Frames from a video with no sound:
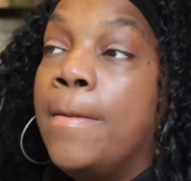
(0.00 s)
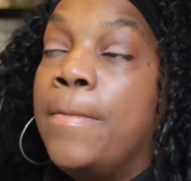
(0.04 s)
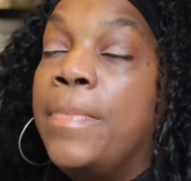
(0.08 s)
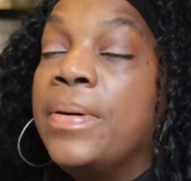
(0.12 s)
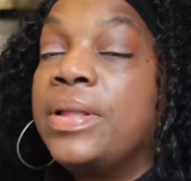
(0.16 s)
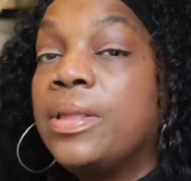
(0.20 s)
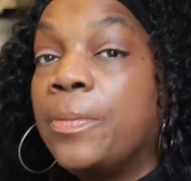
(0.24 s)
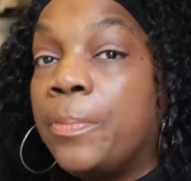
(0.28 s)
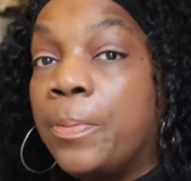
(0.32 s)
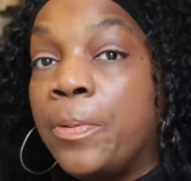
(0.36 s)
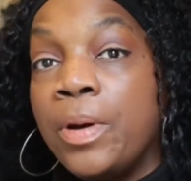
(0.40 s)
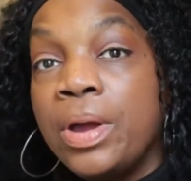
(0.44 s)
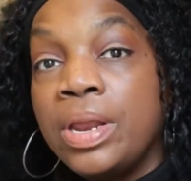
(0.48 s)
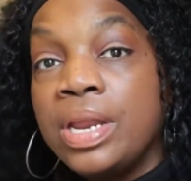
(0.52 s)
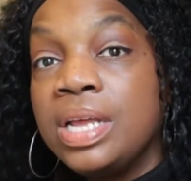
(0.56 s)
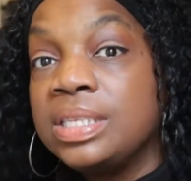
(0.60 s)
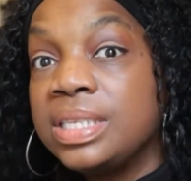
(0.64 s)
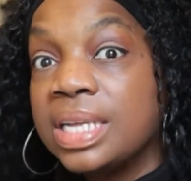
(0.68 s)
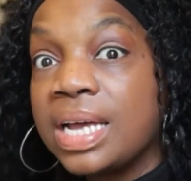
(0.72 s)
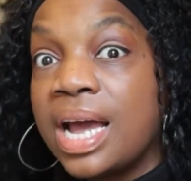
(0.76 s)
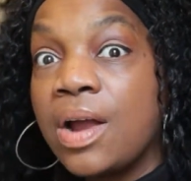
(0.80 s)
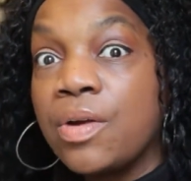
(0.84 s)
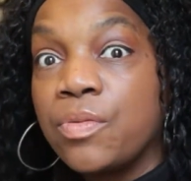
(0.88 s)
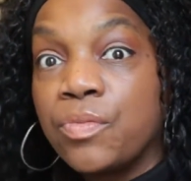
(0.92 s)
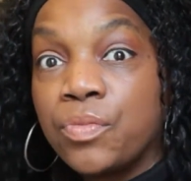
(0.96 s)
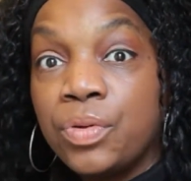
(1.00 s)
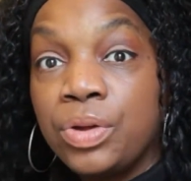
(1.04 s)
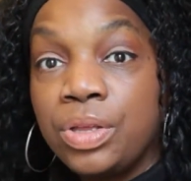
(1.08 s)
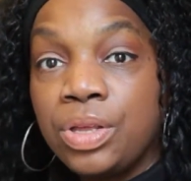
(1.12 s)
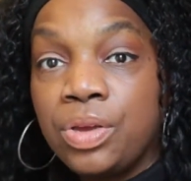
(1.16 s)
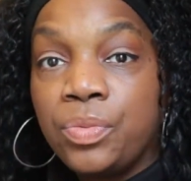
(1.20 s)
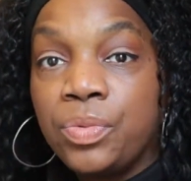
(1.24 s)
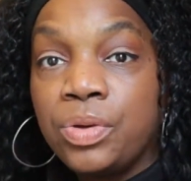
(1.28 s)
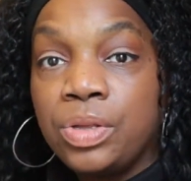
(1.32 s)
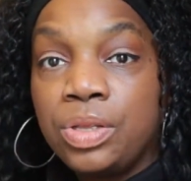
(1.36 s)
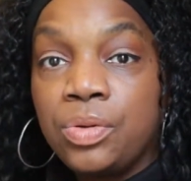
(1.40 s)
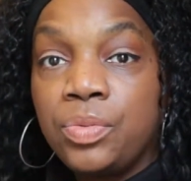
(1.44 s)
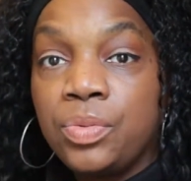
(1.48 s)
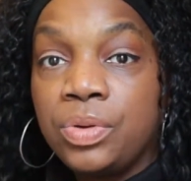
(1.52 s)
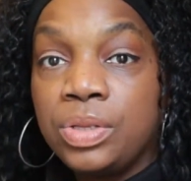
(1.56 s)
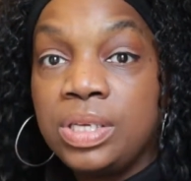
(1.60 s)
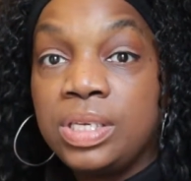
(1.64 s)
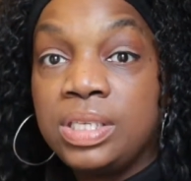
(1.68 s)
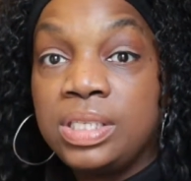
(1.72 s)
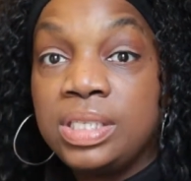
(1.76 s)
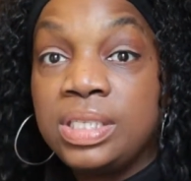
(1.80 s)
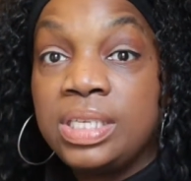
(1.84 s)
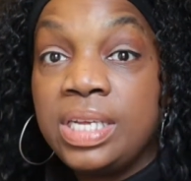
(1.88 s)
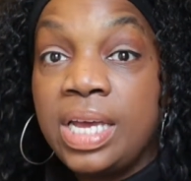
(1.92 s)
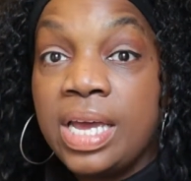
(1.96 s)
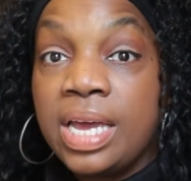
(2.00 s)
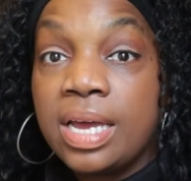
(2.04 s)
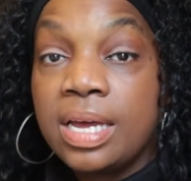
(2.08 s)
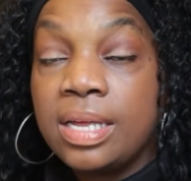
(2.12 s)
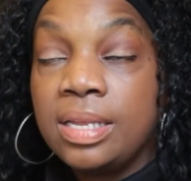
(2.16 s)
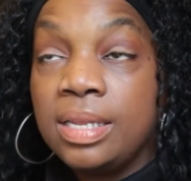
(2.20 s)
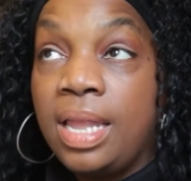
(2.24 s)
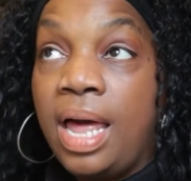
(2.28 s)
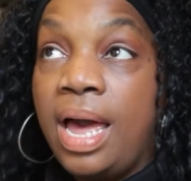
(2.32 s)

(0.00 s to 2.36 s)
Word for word: But the point is I got really, really, really sick.